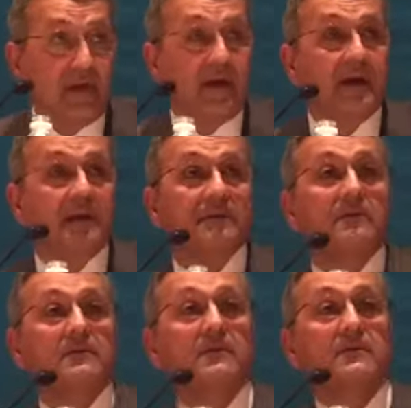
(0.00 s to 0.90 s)
And
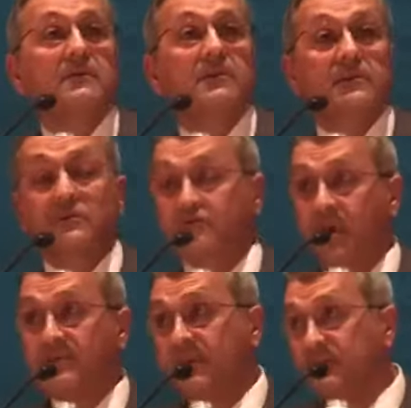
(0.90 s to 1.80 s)

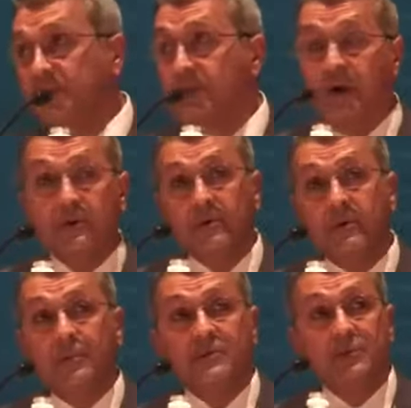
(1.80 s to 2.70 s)
construction, as we know,
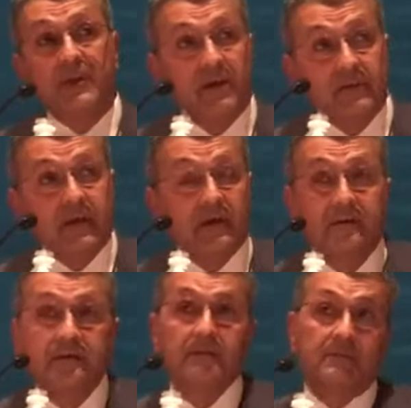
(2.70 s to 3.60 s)
competes with healthcare
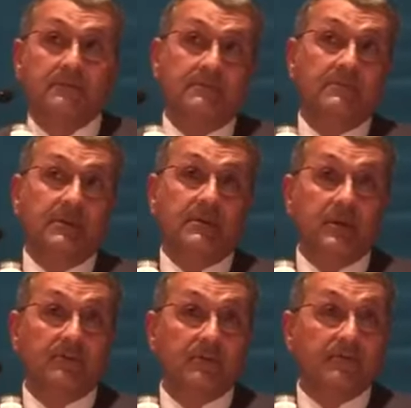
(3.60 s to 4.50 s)
in the
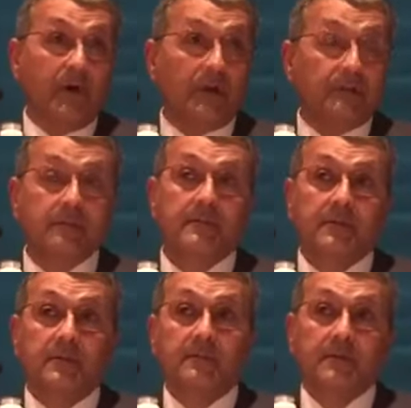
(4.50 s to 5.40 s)
level of fraud.
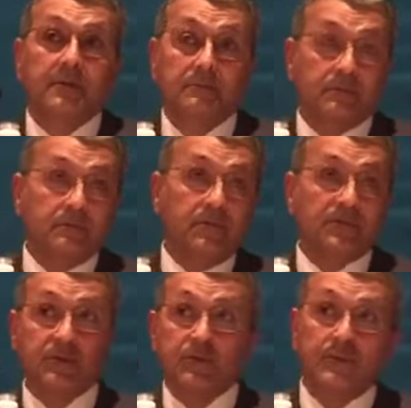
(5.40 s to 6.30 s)
You know, those
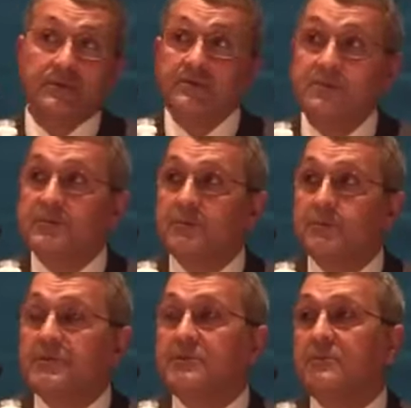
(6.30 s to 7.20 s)
are the two industries that
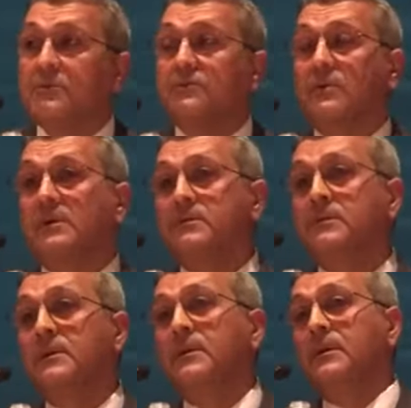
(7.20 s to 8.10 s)
we see the most fraud
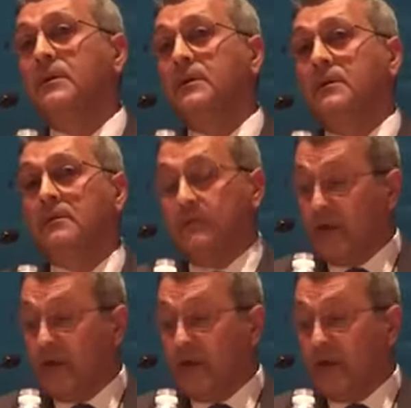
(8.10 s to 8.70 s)
in.